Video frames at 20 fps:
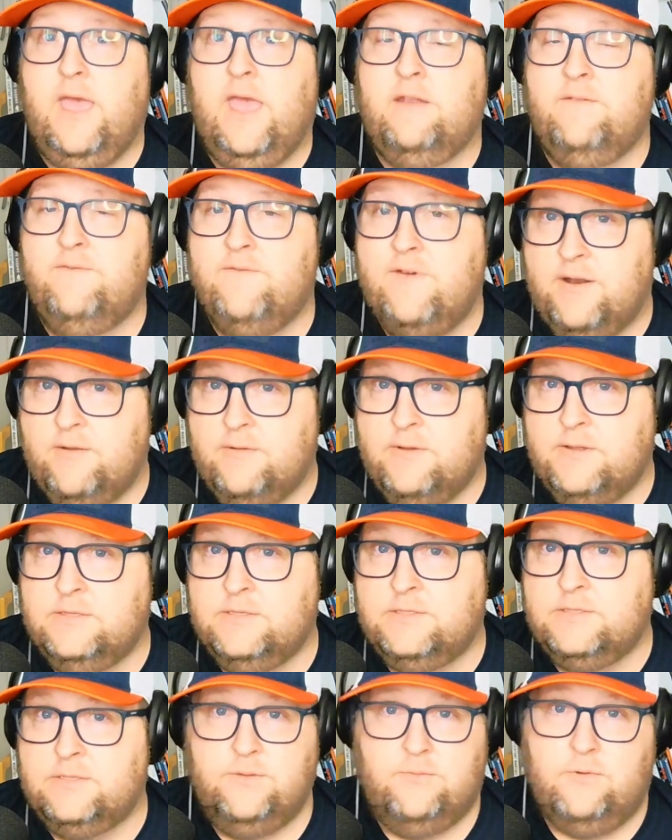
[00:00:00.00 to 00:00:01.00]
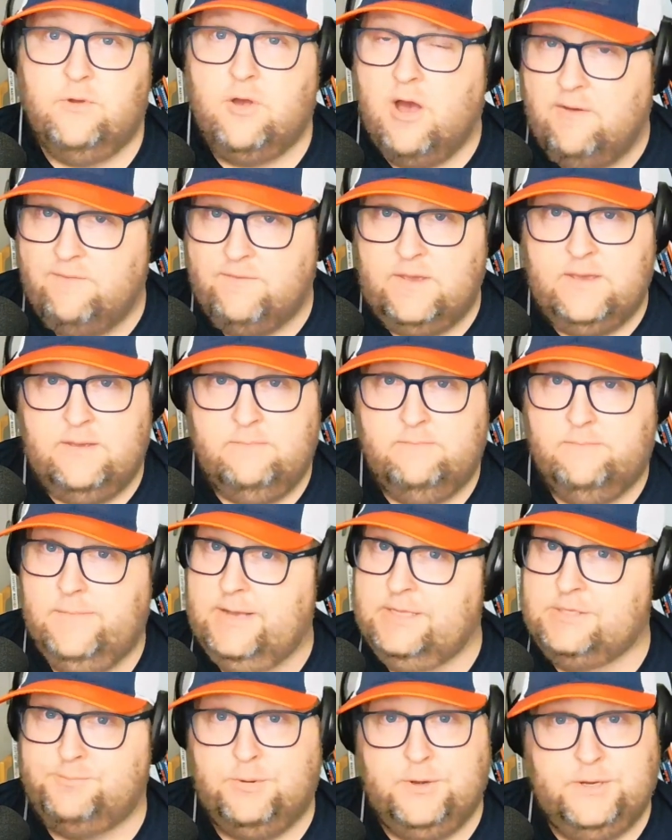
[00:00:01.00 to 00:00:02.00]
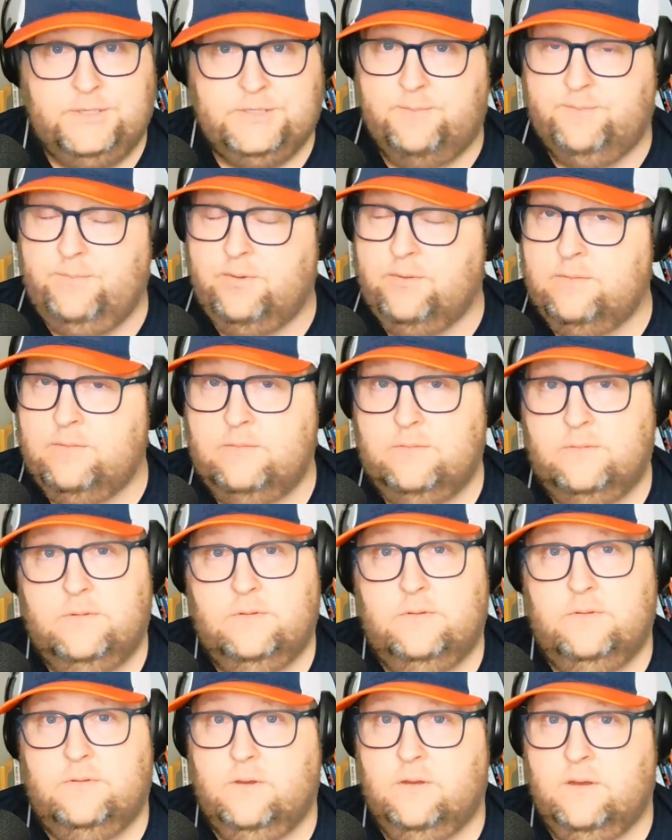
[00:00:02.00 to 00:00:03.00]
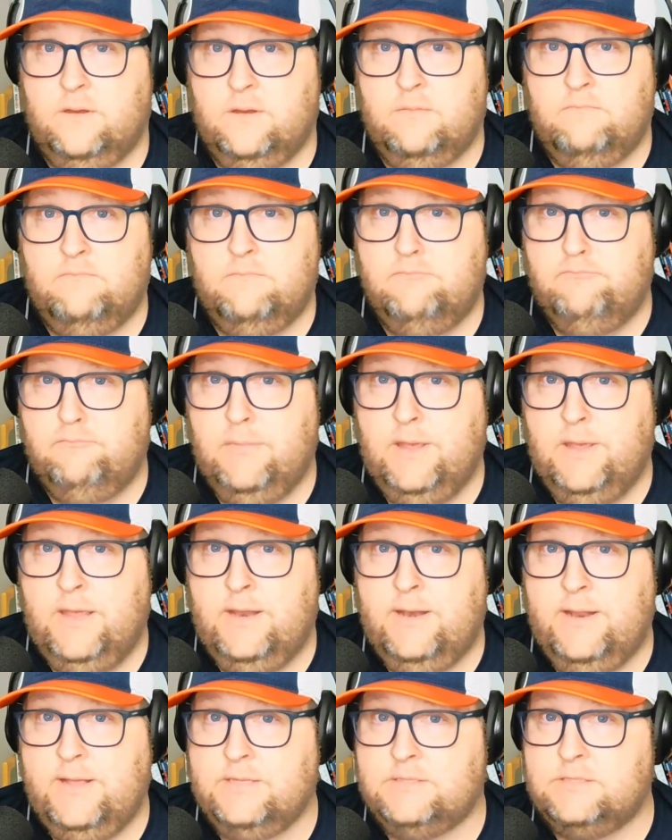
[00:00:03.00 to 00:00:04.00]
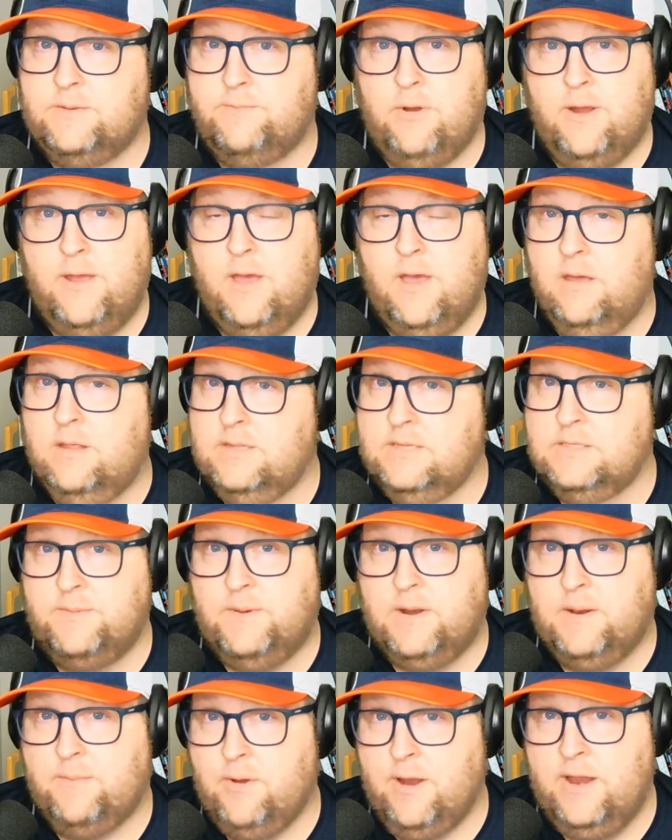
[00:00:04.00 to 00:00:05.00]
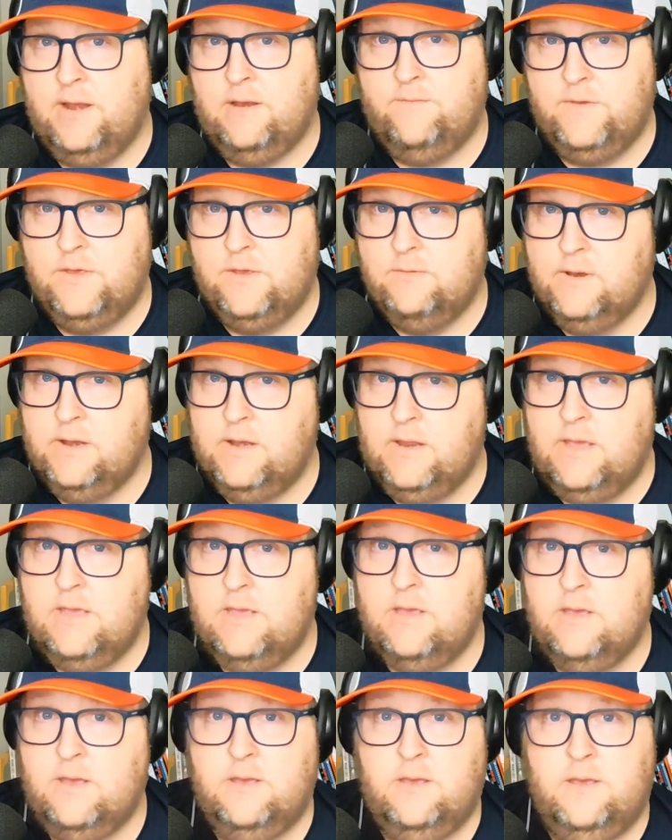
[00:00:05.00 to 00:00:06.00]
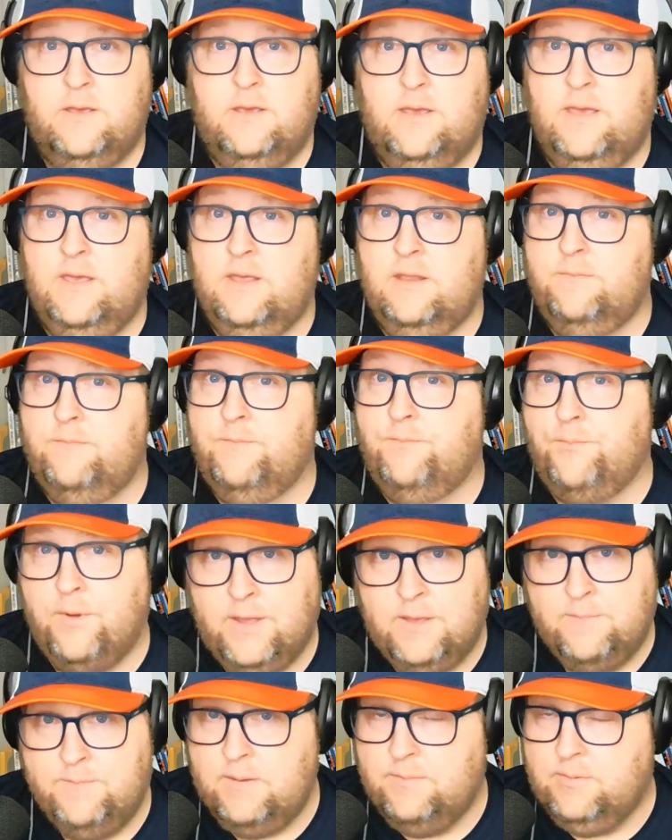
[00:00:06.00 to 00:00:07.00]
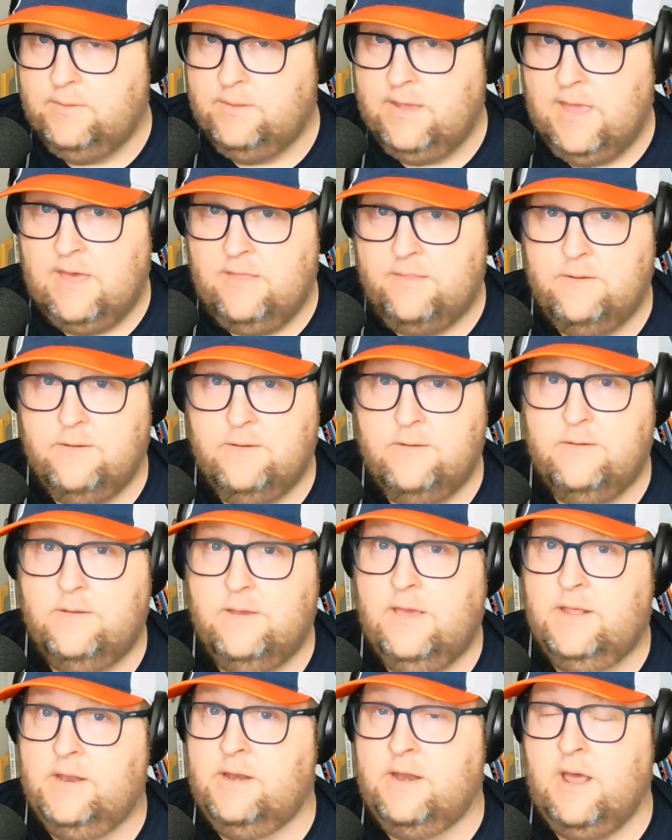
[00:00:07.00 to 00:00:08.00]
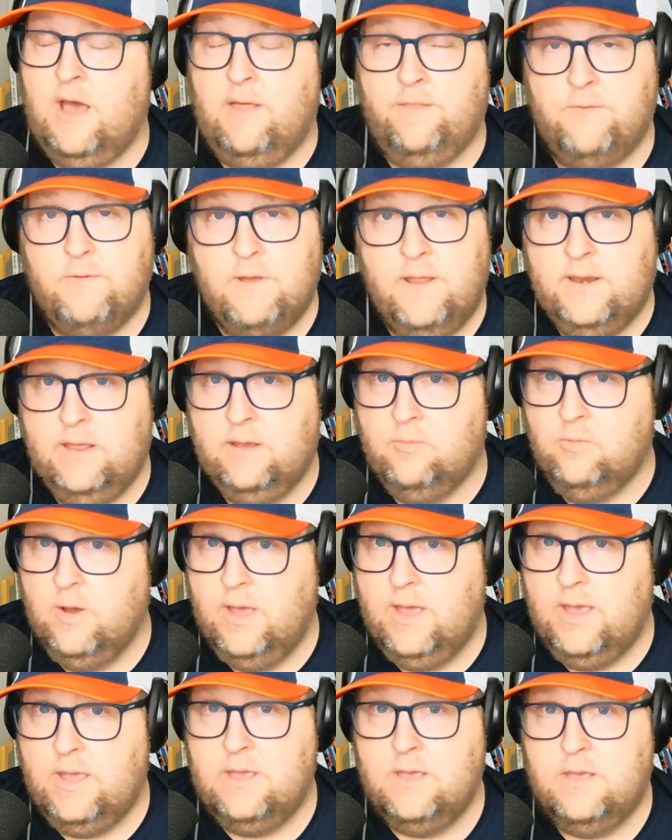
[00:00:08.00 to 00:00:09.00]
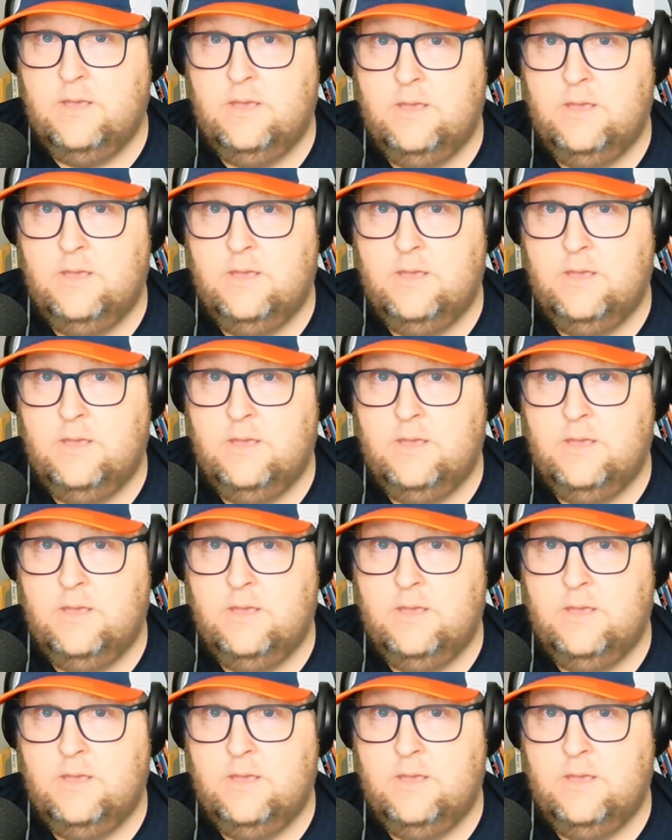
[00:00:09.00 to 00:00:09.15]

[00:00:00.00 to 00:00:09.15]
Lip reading: and veterans through coffee. It's pretty simple. And it's about a brand of unity and bringing people together in a non-threatening way.